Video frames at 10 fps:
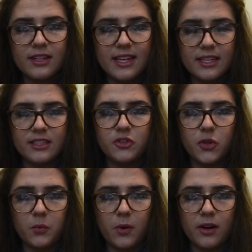intended
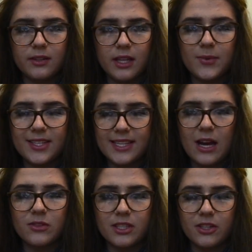genre that we set
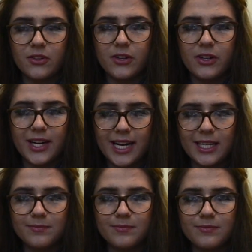out to create.